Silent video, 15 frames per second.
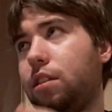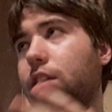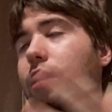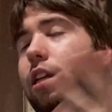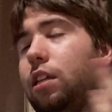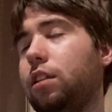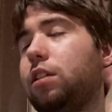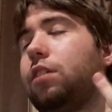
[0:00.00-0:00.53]

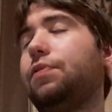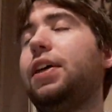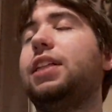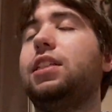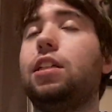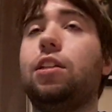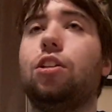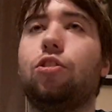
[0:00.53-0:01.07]

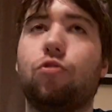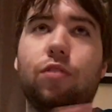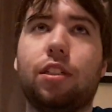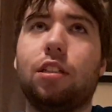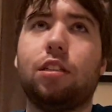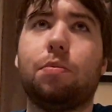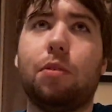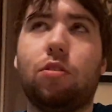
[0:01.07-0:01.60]
defence industry
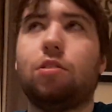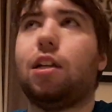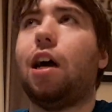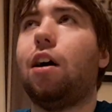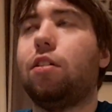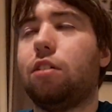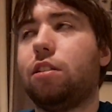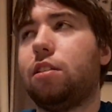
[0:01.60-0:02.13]
and I suppose
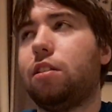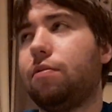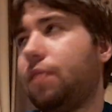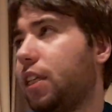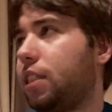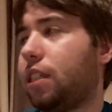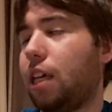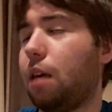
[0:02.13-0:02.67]
Ireland's
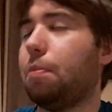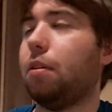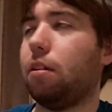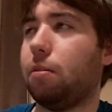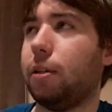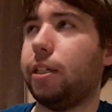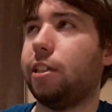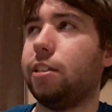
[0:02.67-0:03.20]
defence
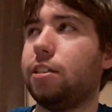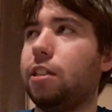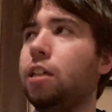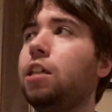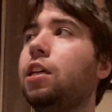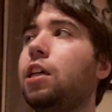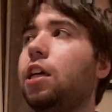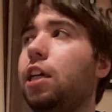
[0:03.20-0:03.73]
capabilities
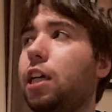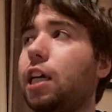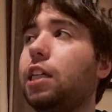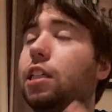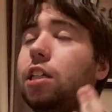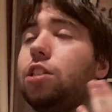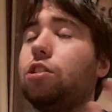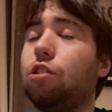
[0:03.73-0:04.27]

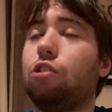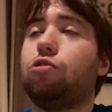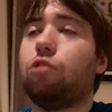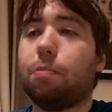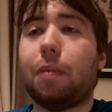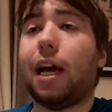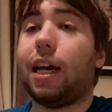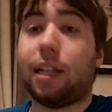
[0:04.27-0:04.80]
in this
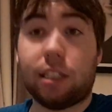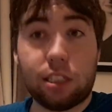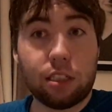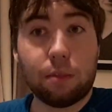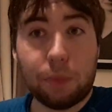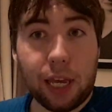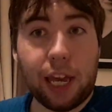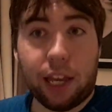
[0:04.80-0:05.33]
country back, it's
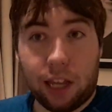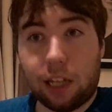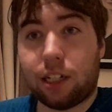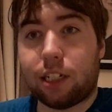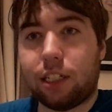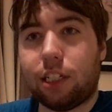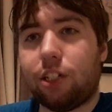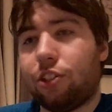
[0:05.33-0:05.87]
the pay and
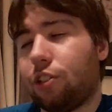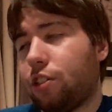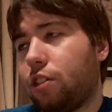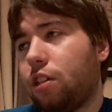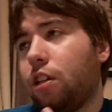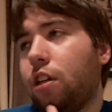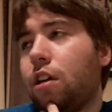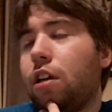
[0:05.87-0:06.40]

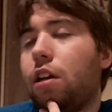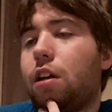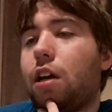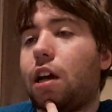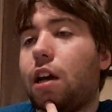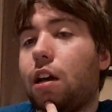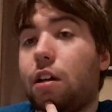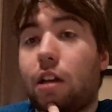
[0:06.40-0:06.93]
conditions.
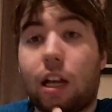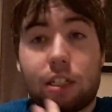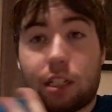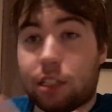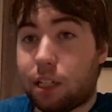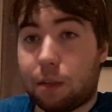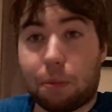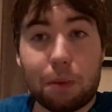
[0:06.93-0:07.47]
As I
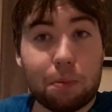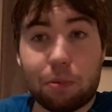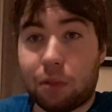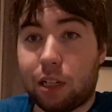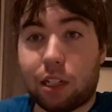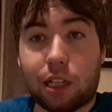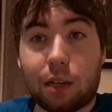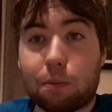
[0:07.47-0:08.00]
say, people
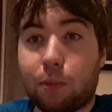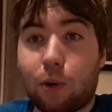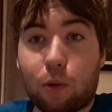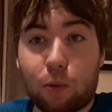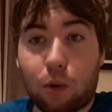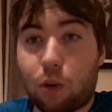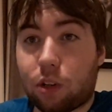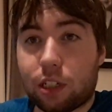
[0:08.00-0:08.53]
nearly get more
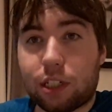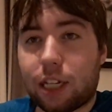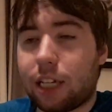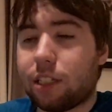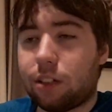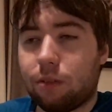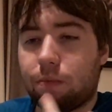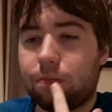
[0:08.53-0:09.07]
walking in
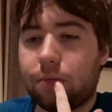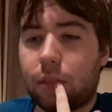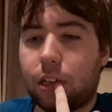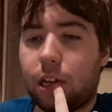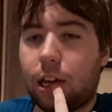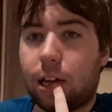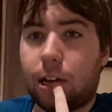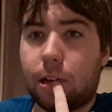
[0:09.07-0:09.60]
Tesco.
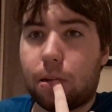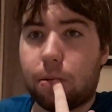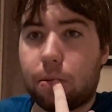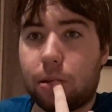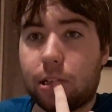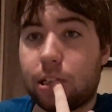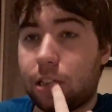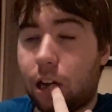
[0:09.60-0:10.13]

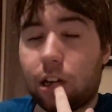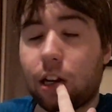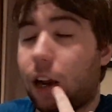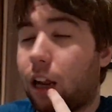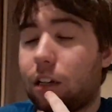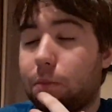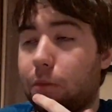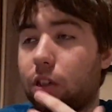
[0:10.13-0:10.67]
It's not a
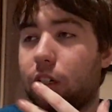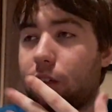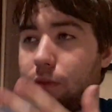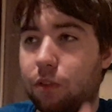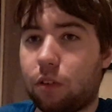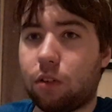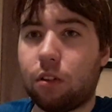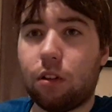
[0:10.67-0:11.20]
lot of money
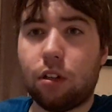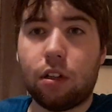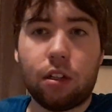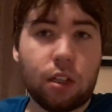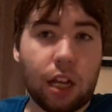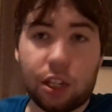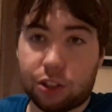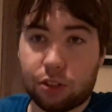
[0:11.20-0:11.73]
for,
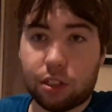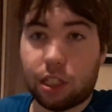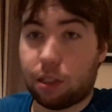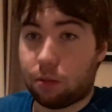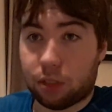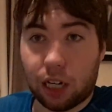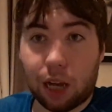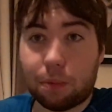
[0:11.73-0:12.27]
as you see
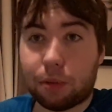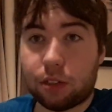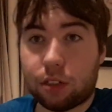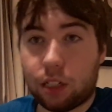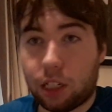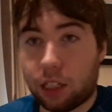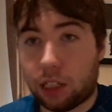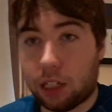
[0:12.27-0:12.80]
what
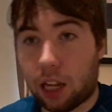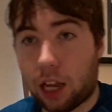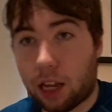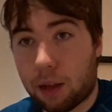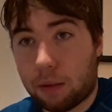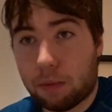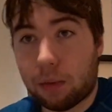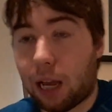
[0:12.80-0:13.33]
happened in
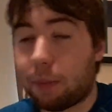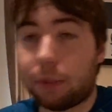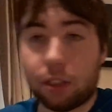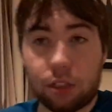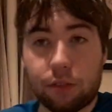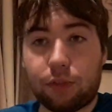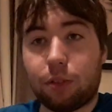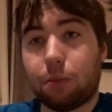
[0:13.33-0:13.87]

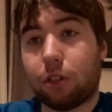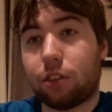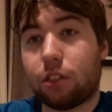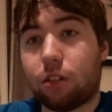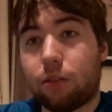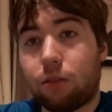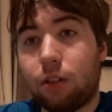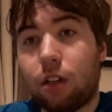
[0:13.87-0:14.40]
Lebanon a few months
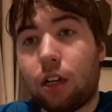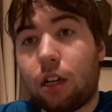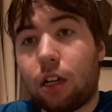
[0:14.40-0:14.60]
ago,